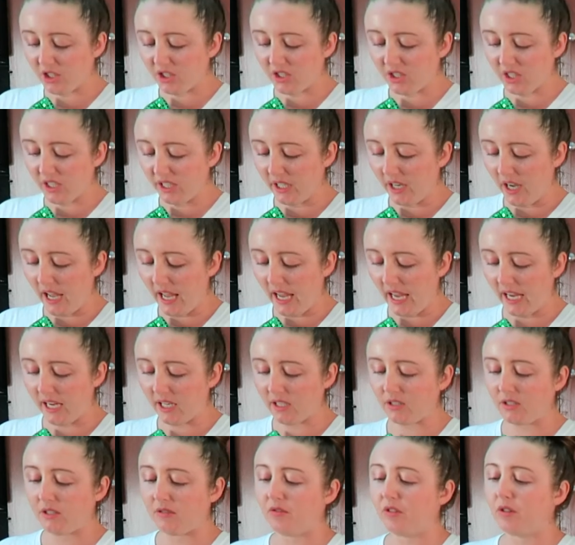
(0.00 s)
just like a
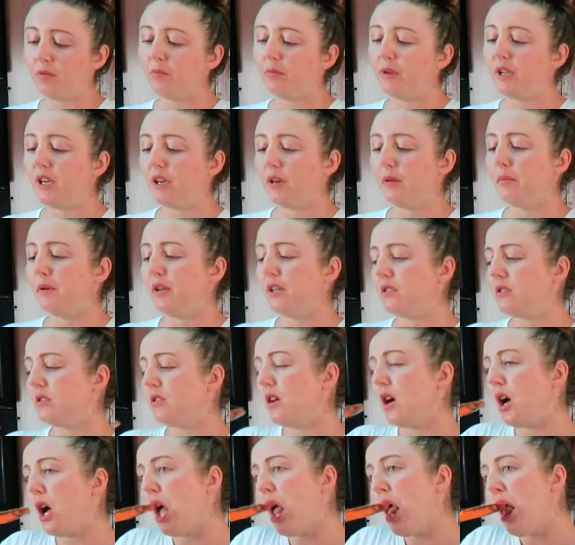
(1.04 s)
hint of the beer, but it's
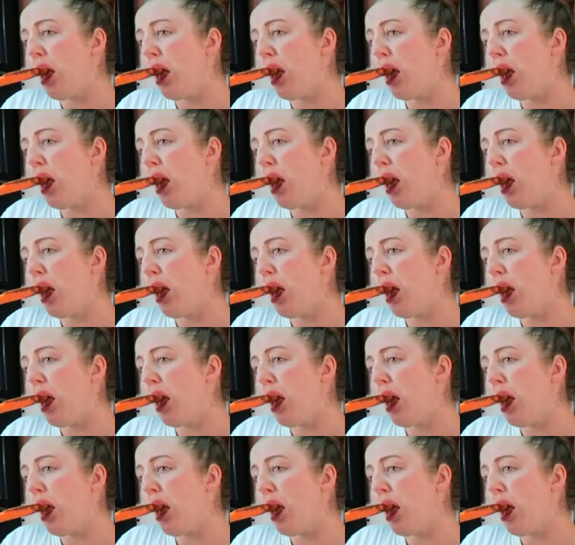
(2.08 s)
not,